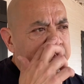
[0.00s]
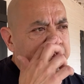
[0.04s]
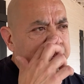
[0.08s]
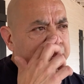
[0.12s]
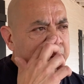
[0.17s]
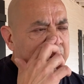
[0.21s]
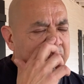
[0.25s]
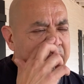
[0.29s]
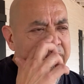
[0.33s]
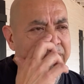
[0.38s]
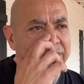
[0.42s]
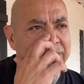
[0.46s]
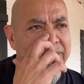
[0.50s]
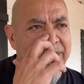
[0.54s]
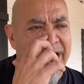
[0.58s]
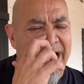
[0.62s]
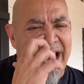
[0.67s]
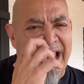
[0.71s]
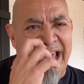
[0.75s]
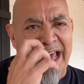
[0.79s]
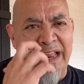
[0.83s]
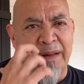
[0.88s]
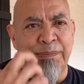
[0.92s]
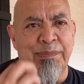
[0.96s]
But
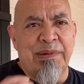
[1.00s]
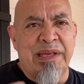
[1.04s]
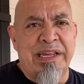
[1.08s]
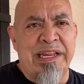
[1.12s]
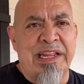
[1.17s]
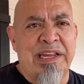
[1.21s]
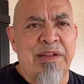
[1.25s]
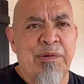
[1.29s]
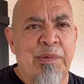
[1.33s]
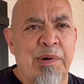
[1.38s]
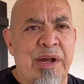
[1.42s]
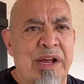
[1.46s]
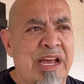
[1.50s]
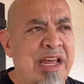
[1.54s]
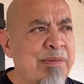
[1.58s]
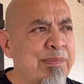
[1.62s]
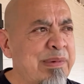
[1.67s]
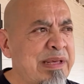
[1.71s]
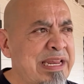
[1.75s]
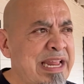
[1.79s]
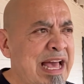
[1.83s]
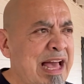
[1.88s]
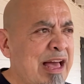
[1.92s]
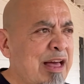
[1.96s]
I haven't been anywhere, I haven't
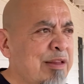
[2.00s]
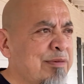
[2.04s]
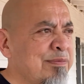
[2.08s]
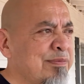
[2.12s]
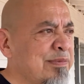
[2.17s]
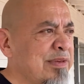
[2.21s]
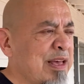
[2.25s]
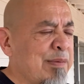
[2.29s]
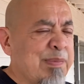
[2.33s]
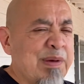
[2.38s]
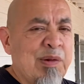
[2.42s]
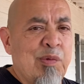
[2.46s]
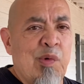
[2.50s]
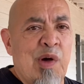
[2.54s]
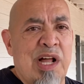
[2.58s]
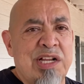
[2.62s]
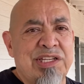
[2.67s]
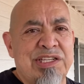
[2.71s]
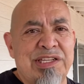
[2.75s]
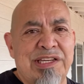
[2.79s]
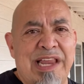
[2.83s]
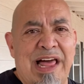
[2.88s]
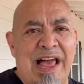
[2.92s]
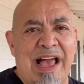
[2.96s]
been out. I've been
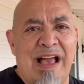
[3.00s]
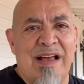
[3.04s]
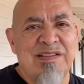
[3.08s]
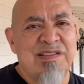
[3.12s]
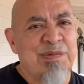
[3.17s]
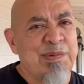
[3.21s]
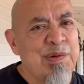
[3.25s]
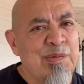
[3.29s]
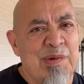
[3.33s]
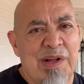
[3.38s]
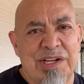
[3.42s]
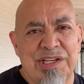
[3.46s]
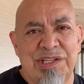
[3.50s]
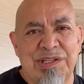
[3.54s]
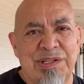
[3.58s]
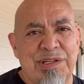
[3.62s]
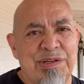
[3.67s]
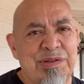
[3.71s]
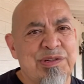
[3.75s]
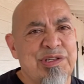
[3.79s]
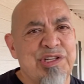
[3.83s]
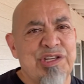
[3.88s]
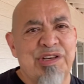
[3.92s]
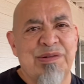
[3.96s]
watching lives, I've been watching
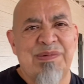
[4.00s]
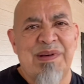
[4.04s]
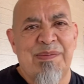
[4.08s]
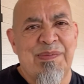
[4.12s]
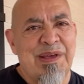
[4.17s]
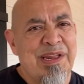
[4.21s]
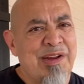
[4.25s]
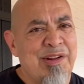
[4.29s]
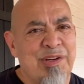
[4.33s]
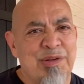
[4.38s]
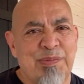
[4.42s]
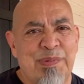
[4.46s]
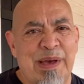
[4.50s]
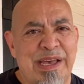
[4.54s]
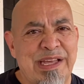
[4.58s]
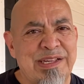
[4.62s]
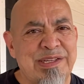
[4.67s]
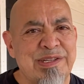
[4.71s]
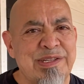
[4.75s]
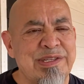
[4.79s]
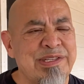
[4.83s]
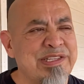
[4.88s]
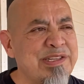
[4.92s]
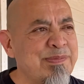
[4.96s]
YouTube, I've been on the
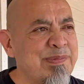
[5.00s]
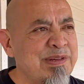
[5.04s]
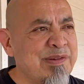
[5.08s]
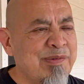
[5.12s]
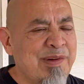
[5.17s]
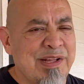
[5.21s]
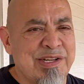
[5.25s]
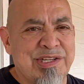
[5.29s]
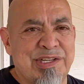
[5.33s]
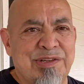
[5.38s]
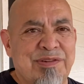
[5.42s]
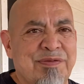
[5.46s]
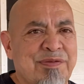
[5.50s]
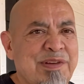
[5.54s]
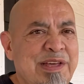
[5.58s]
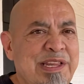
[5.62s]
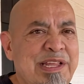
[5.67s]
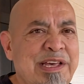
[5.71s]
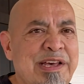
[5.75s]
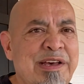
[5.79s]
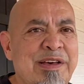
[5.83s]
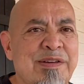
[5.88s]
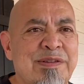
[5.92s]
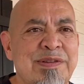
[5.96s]
pages, I've been watching your
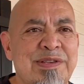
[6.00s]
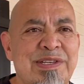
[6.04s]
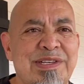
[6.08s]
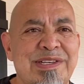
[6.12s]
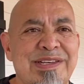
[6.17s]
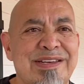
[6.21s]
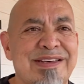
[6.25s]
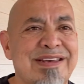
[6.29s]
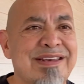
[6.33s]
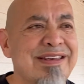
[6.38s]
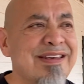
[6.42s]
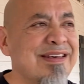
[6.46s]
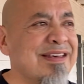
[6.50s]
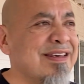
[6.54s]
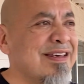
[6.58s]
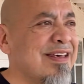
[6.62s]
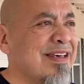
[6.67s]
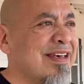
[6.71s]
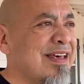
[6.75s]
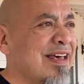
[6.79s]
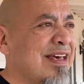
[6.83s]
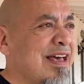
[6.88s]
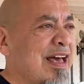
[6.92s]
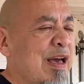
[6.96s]
videos.
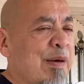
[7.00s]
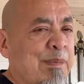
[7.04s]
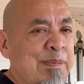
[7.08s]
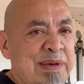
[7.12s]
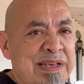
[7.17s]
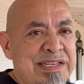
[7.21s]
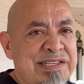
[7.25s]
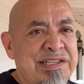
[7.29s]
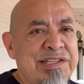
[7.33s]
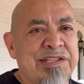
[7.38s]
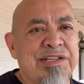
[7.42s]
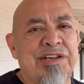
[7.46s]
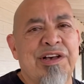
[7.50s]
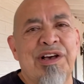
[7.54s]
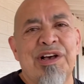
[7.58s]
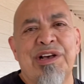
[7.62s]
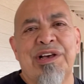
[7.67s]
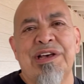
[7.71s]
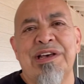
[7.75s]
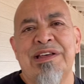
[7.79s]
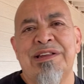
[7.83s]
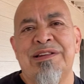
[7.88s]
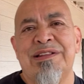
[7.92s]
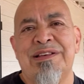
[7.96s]
I'm missing
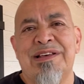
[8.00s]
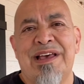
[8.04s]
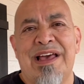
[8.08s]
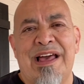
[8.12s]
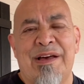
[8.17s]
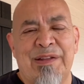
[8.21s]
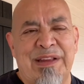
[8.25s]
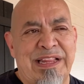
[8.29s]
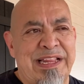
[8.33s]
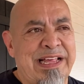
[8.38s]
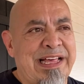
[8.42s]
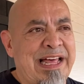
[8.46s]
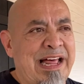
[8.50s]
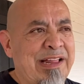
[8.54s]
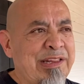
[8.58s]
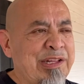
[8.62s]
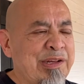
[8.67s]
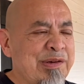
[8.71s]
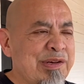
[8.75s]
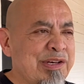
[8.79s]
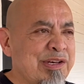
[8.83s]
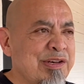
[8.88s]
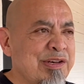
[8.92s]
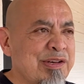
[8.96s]
cooking. I need to get out
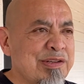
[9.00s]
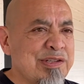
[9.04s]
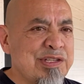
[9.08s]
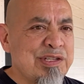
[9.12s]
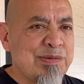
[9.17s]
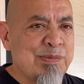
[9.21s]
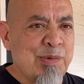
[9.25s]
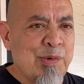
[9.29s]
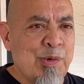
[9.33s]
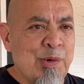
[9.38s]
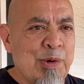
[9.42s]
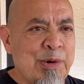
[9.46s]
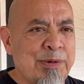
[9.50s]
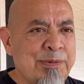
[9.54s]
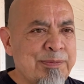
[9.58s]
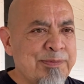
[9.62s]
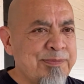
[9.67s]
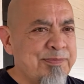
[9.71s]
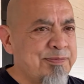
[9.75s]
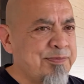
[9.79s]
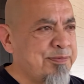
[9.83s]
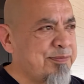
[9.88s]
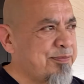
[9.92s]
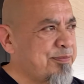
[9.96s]
there and cook some more.
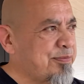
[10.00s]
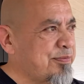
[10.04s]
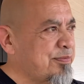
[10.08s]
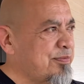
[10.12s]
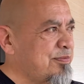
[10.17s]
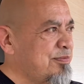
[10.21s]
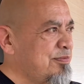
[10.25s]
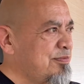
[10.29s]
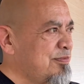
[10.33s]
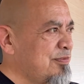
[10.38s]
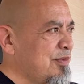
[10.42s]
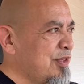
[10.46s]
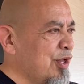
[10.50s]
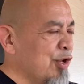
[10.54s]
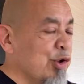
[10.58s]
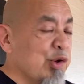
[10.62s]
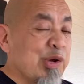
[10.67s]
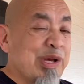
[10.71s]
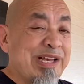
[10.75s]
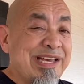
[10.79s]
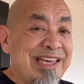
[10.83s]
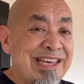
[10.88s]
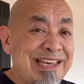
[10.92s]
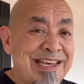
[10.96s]
Or
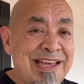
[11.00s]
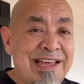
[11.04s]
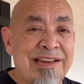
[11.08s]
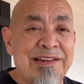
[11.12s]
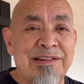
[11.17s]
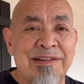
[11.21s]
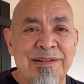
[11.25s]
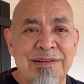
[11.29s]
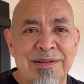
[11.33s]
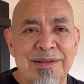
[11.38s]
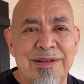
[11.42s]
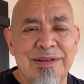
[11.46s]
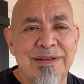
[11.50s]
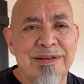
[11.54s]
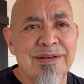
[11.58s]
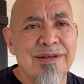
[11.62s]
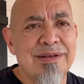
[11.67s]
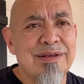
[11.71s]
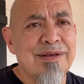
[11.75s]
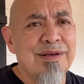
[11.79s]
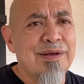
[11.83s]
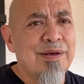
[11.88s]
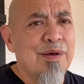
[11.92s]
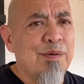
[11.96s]
again.
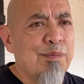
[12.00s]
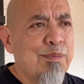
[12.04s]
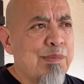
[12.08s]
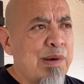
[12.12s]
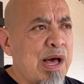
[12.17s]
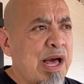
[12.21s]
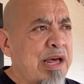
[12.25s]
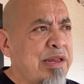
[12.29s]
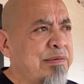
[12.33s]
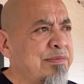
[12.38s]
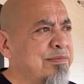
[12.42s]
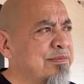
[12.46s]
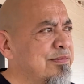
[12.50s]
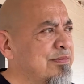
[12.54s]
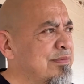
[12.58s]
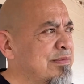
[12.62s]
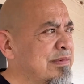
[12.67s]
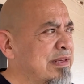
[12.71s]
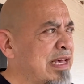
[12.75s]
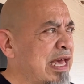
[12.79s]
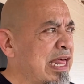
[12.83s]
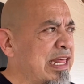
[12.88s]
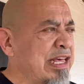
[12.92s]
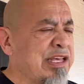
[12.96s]
But
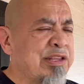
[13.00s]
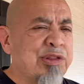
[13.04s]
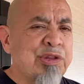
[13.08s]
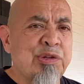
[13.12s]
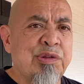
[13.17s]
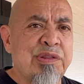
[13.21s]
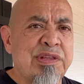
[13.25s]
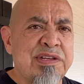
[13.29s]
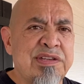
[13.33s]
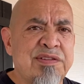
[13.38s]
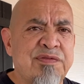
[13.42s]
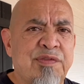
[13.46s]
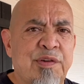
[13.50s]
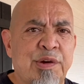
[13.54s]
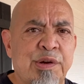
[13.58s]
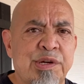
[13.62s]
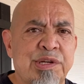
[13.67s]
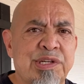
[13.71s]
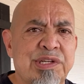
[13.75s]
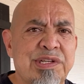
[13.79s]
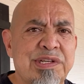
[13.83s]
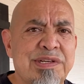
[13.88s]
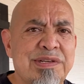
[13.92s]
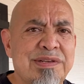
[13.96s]
gotta get through this
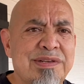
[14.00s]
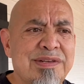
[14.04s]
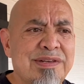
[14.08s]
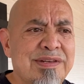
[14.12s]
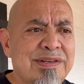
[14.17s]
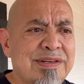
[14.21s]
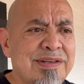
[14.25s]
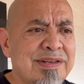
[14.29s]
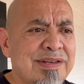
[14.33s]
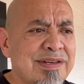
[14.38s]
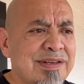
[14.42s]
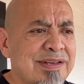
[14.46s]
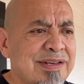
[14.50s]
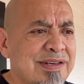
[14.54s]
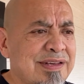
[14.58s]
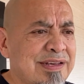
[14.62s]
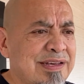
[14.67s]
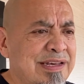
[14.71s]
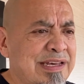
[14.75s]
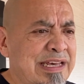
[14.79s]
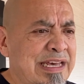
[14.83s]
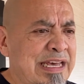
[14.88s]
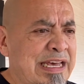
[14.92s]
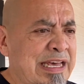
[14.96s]
first.
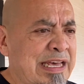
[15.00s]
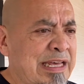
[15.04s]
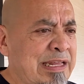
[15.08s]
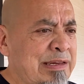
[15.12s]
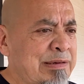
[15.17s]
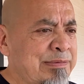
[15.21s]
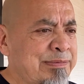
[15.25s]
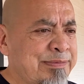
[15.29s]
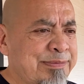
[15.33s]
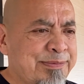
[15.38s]
And